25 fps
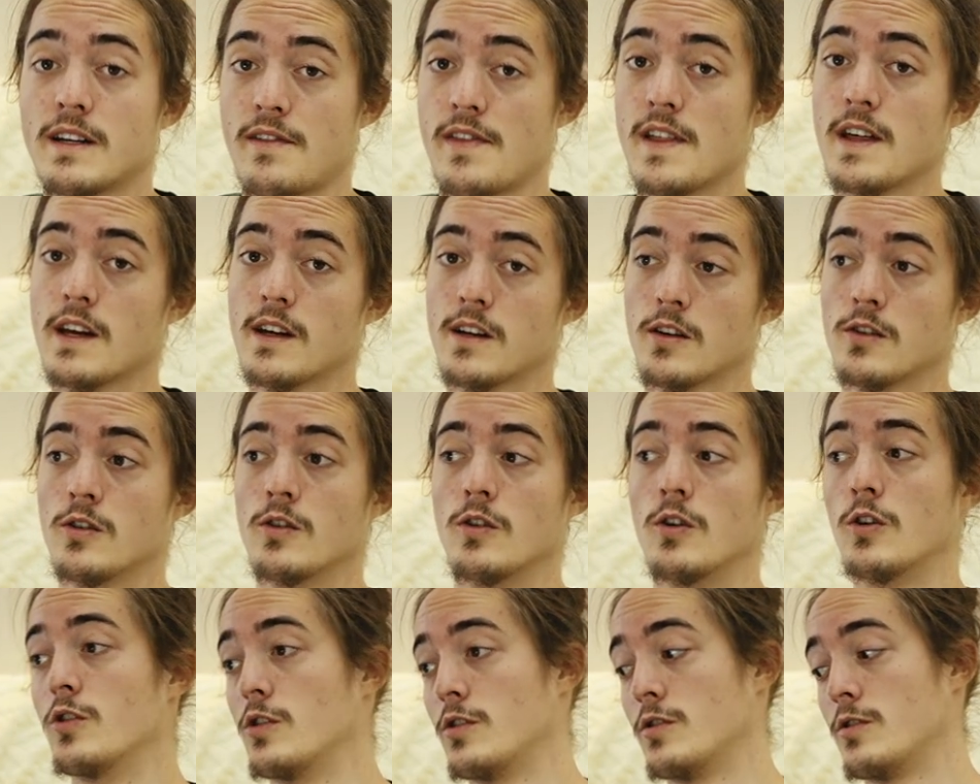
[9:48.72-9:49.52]
think,
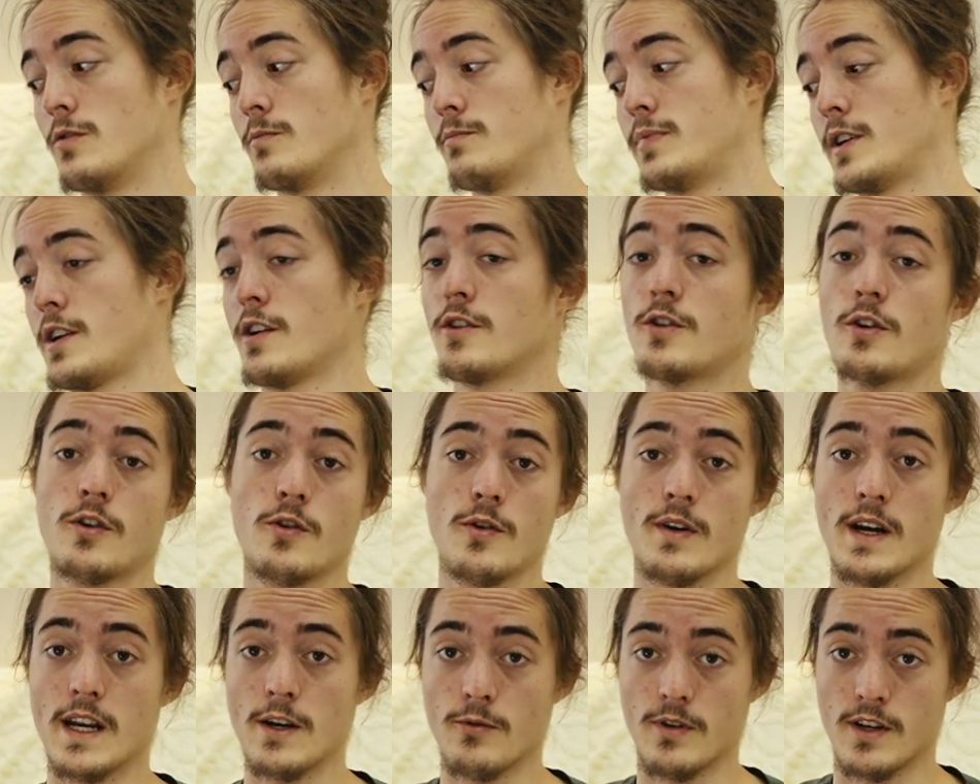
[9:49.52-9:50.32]
but I don't know
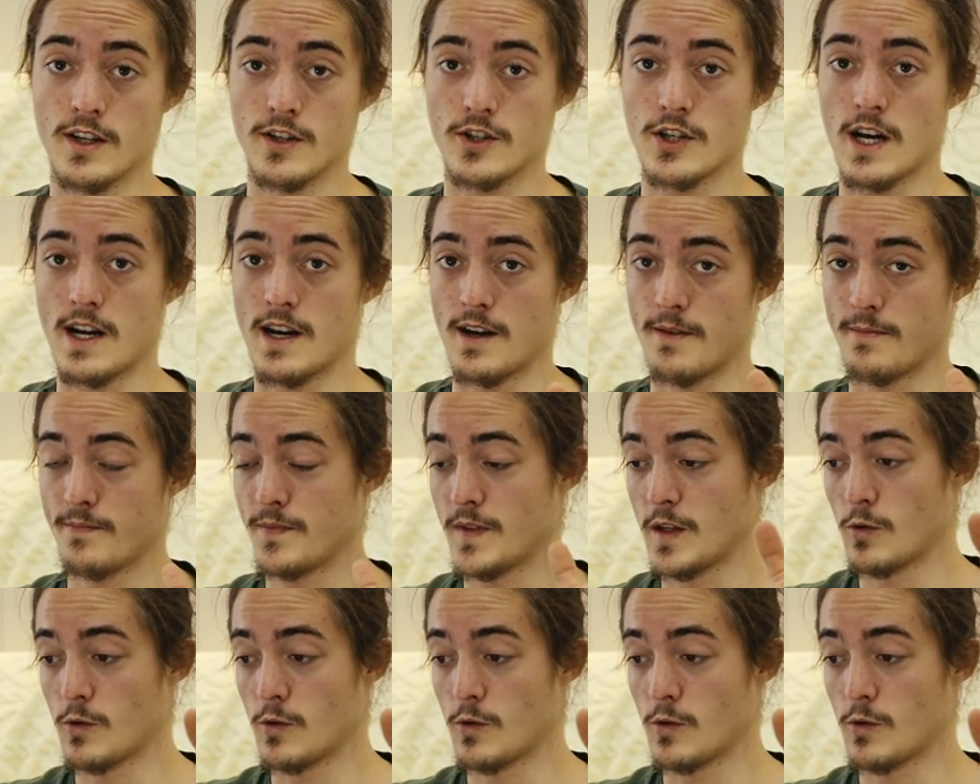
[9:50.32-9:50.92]
anyone in China.